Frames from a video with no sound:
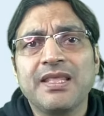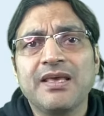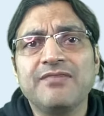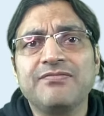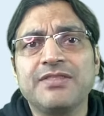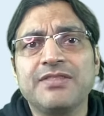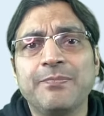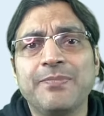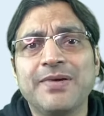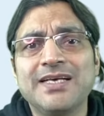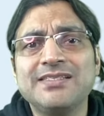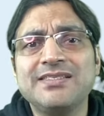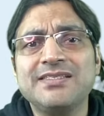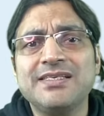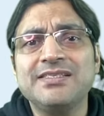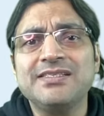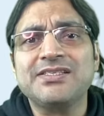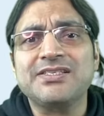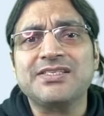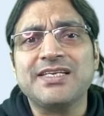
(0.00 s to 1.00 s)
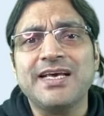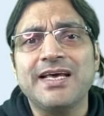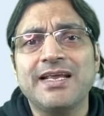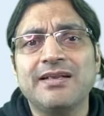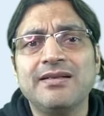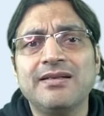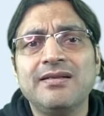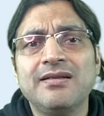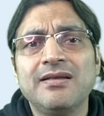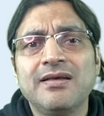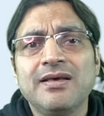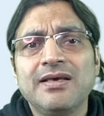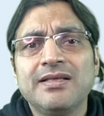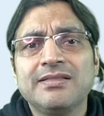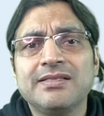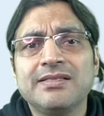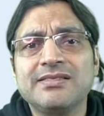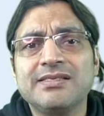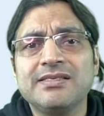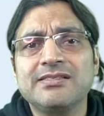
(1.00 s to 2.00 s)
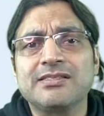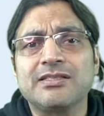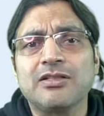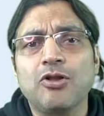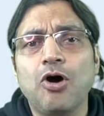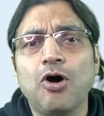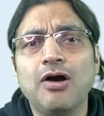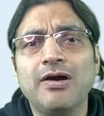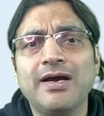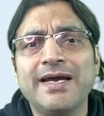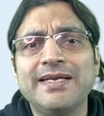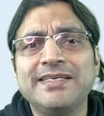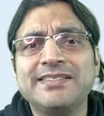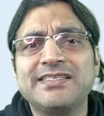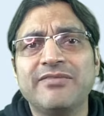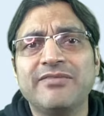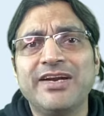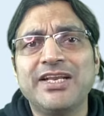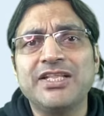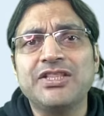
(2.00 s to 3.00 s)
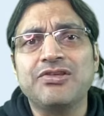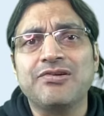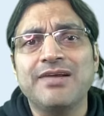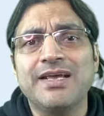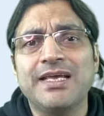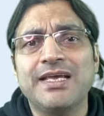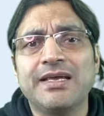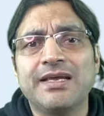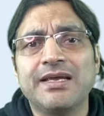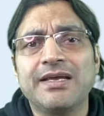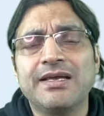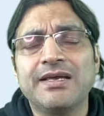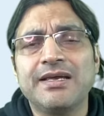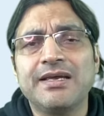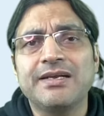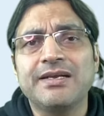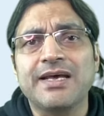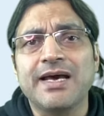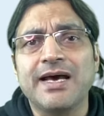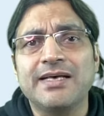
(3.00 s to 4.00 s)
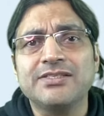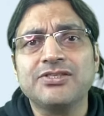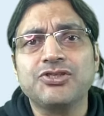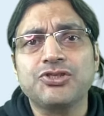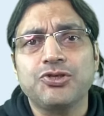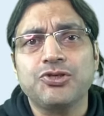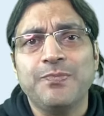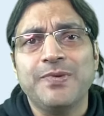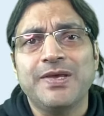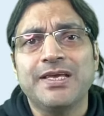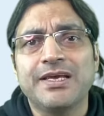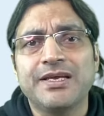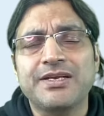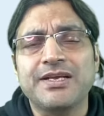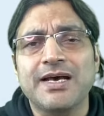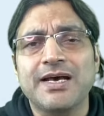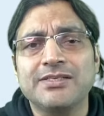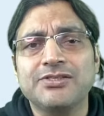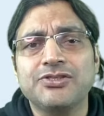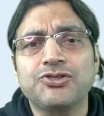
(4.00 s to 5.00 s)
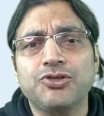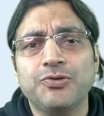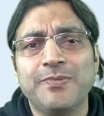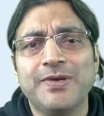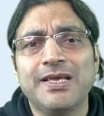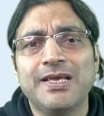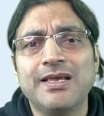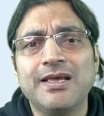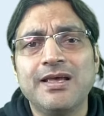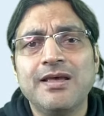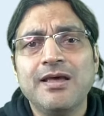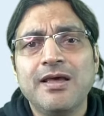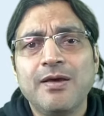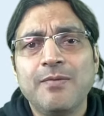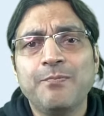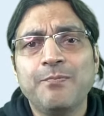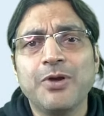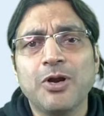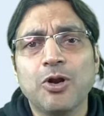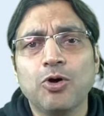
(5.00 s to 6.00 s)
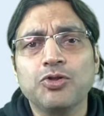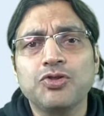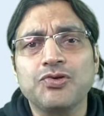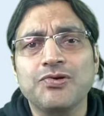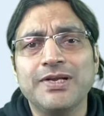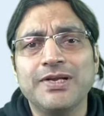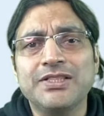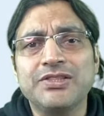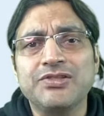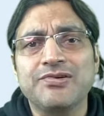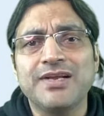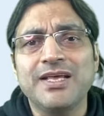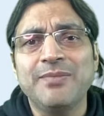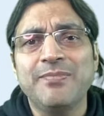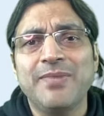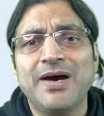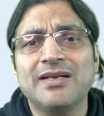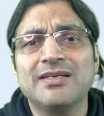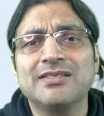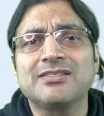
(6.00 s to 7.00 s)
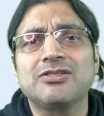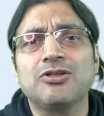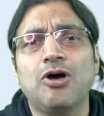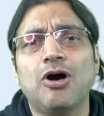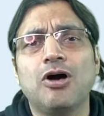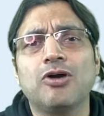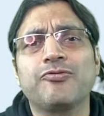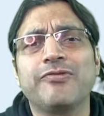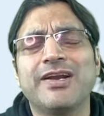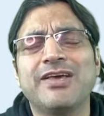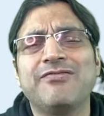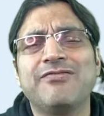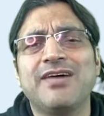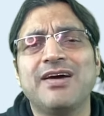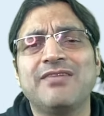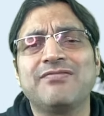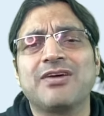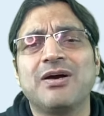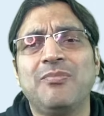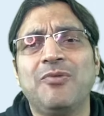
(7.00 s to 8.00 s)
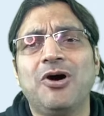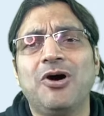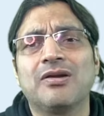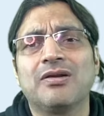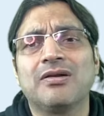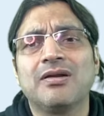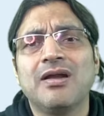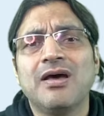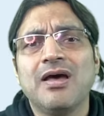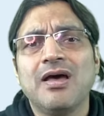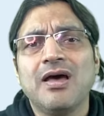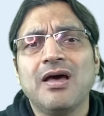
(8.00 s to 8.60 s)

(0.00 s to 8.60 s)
If the base is 10, this is log 873. It has to be below 3. 3 minus log 25. Come on.